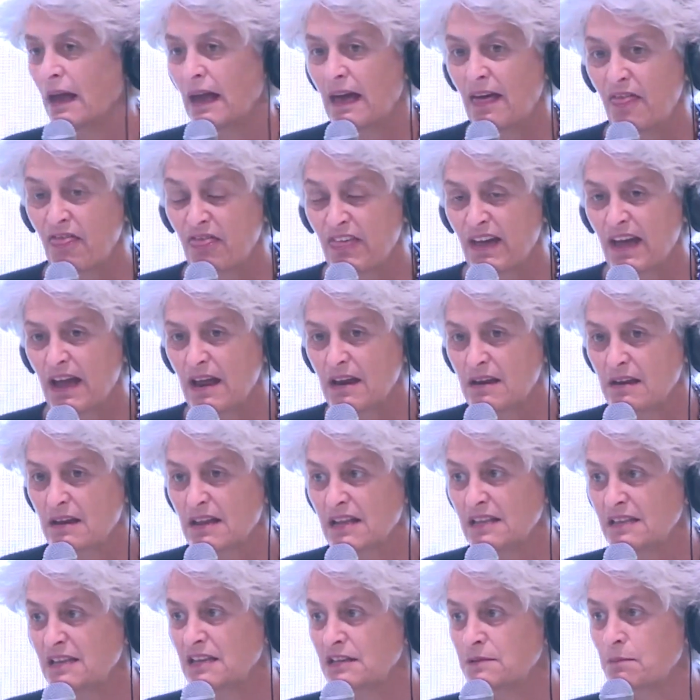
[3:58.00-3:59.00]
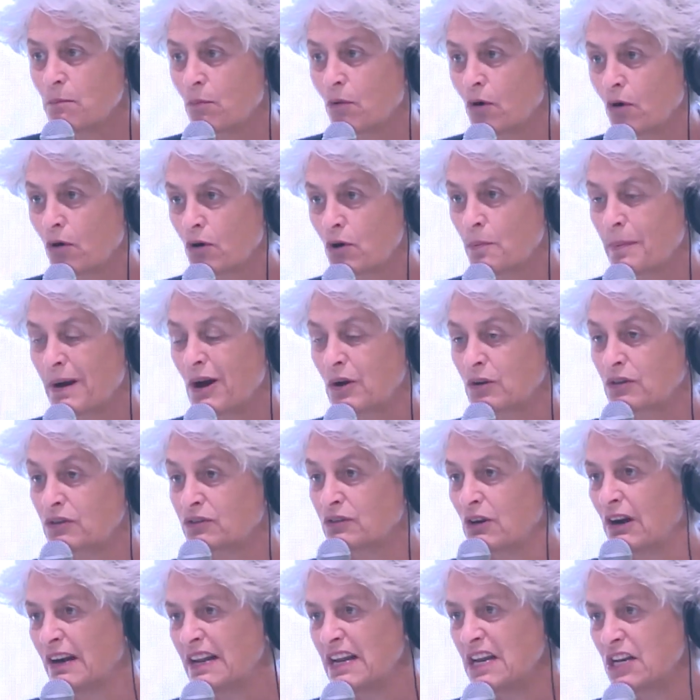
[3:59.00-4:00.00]
and then it is more about
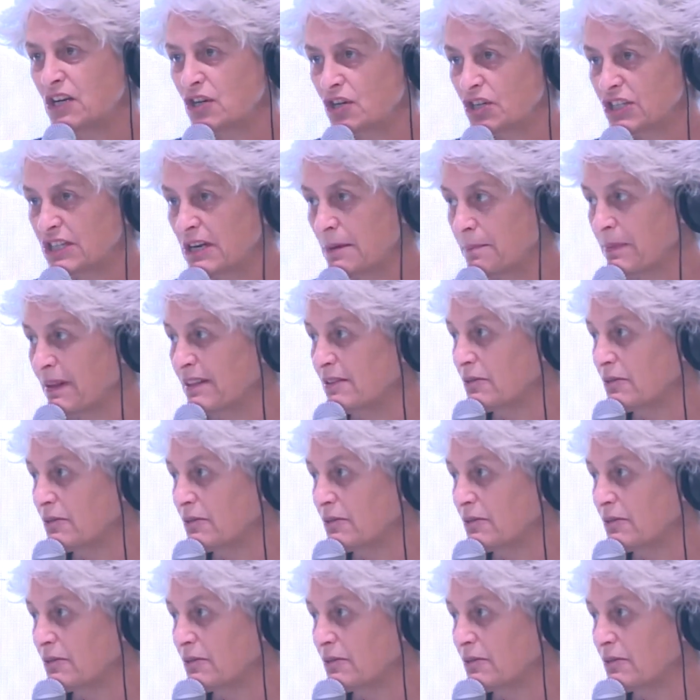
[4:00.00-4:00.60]
the leadership